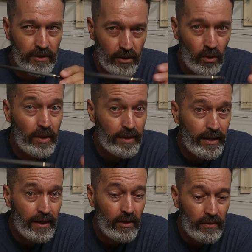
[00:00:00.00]
going
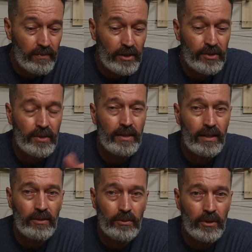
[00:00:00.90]
down or venturing
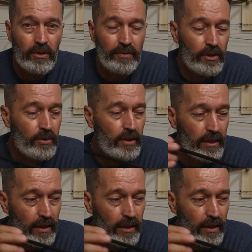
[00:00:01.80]
down the road of tuning